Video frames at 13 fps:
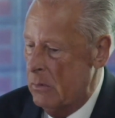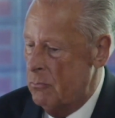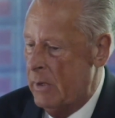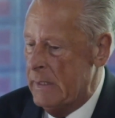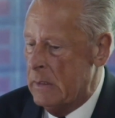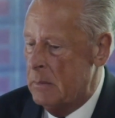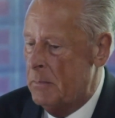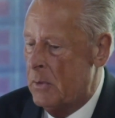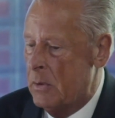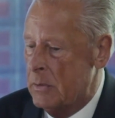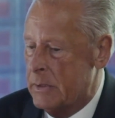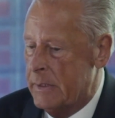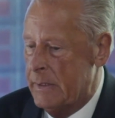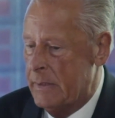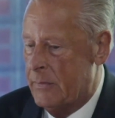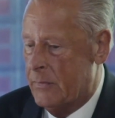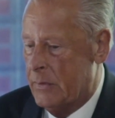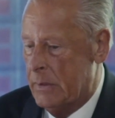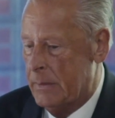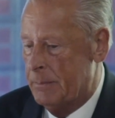rental
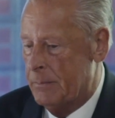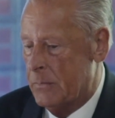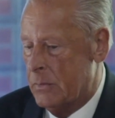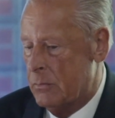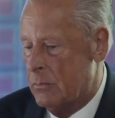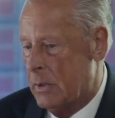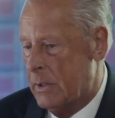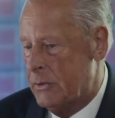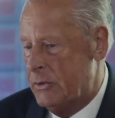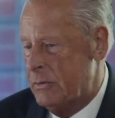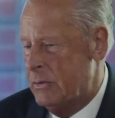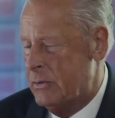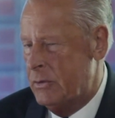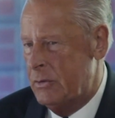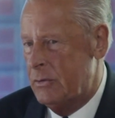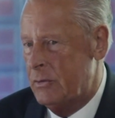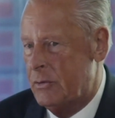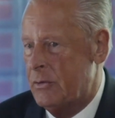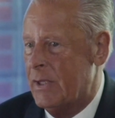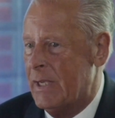market, Ryan? Do
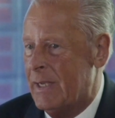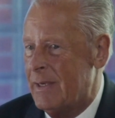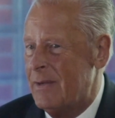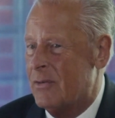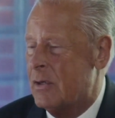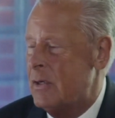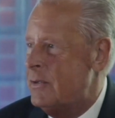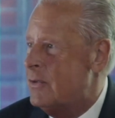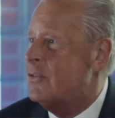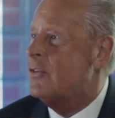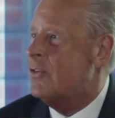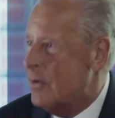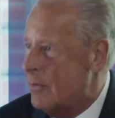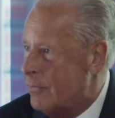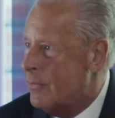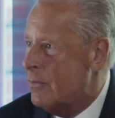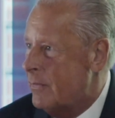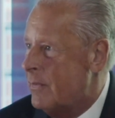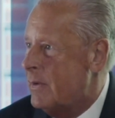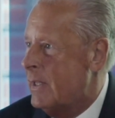you think it is going to suffer
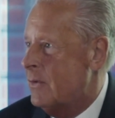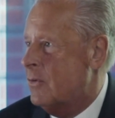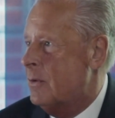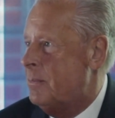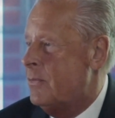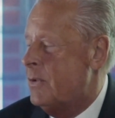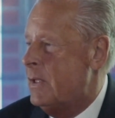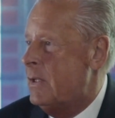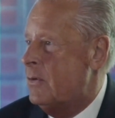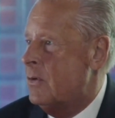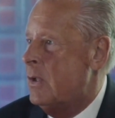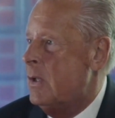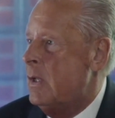in the next couple of years?